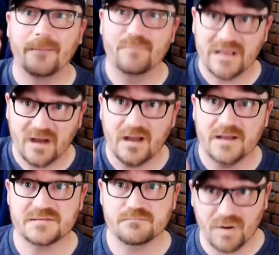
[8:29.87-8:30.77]

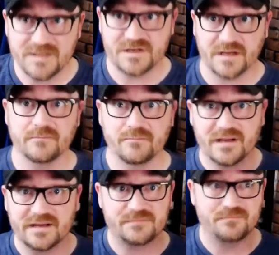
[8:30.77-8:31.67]
because budget,
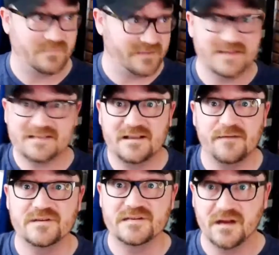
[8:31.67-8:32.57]
because this
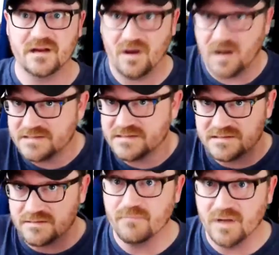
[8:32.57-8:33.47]
stuff is going to cost
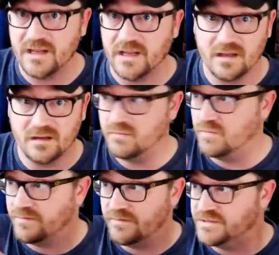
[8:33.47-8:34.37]
some money, uh,
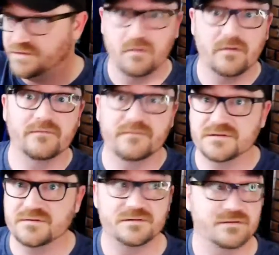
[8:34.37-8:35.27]
whether it's your
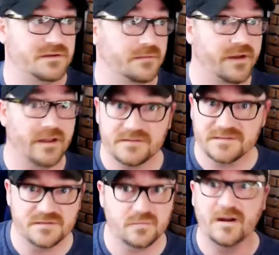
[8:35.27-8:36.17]
infrastructure, somebody
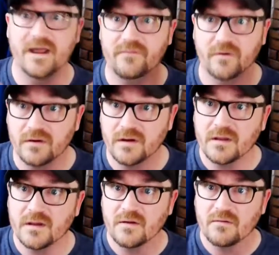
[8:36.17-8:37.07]
else's, whatever,
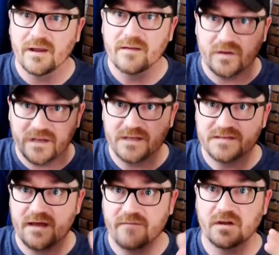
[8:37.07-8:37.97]
right? We need
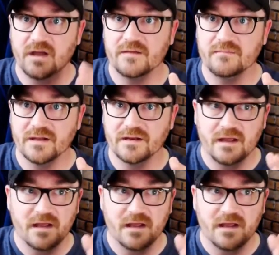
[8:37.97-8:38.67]
to have alignment,